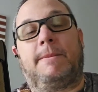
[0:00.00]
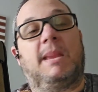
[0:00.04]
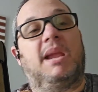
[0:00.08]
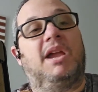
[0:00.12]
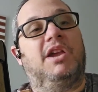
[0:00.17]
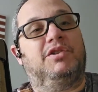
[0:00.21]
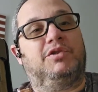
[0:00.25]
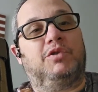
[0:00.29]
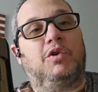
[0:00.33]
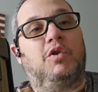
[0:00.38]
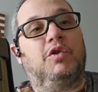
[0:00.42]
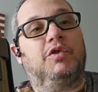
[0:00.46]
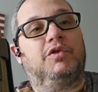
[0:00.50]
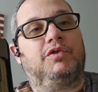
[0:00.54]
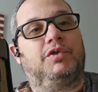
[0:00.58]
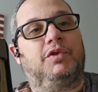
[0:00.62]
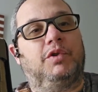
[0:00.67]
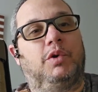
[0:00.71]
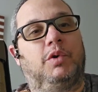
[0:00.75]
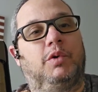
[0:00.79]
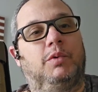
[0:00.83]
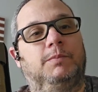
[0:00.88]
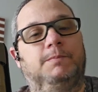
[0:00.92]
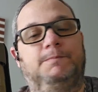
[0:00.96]
is
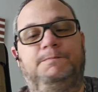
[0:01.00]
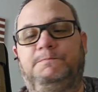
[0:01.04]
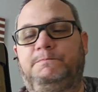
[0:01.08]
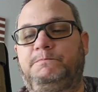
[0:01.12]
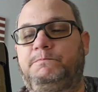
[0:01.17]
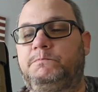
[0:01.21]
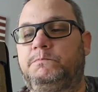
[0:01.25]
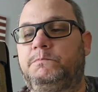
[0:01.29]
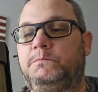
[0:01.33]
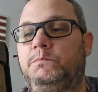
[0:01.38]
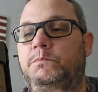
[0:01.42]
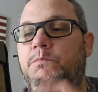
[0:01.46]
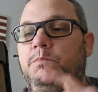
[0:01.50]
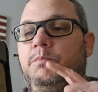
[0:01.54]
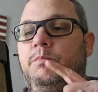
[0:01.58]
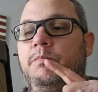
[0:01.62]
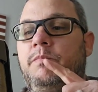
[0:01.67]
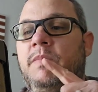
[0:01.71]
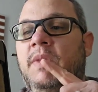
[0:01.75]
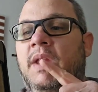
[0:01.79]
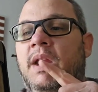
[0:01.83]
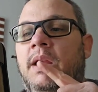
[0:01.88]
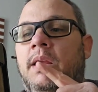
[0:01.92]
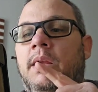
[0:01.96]
also
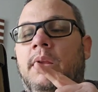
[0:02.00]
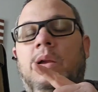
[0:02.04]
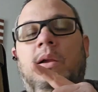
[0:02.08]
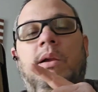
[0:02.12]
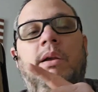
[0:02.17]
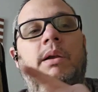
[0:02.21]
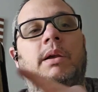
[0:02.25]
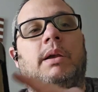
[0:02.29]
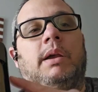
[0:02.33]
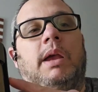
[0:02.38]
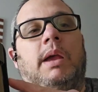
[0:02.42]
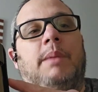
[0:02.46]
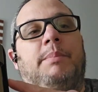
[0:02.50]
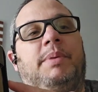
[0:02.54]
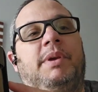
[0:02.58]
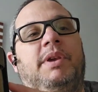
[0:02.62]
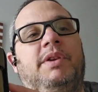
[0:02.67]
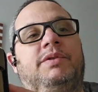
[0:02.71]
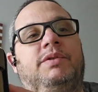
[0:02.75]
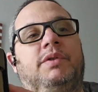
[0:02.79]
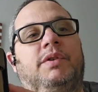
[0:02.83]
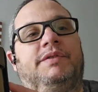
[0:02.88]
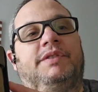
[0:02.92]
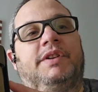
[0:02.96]
a
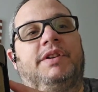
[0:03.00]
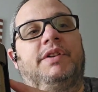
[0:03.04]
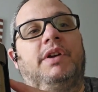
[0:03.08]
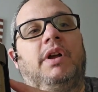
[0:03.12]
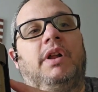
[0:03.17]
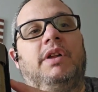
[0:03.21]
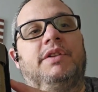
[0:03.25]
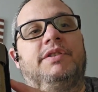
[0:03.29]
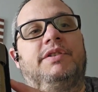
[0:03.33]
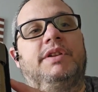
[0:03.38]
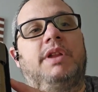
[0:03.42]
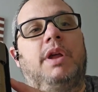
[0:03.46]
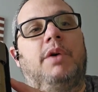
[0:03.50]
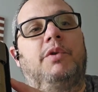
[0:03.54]
piece of technology that